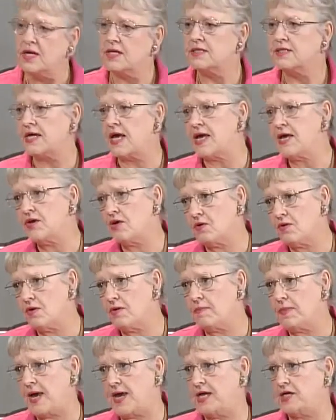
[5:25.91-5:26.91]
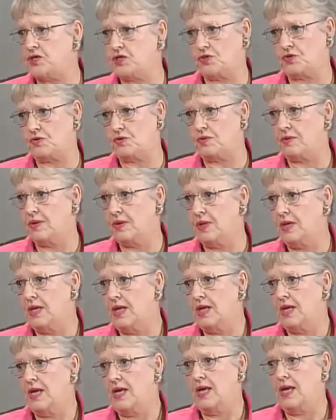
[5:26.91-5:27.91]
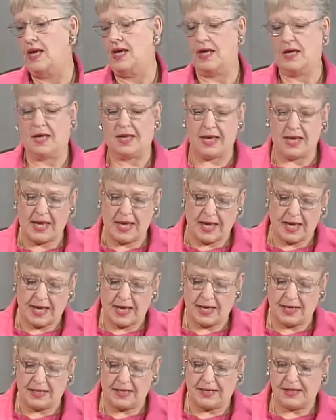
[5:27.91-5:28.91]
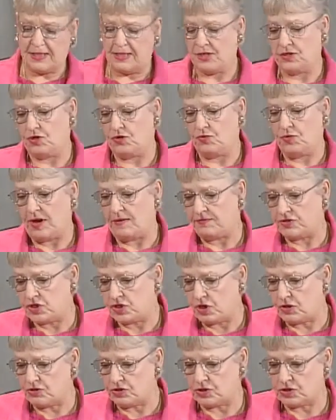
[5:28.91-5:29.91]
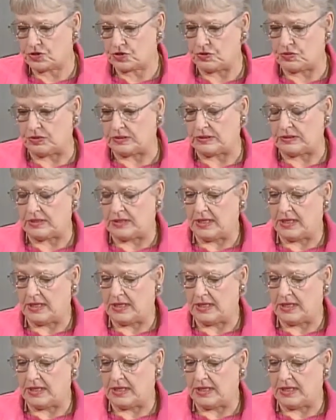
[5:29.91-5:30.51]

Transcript: Say you're a pastor and you have a church school.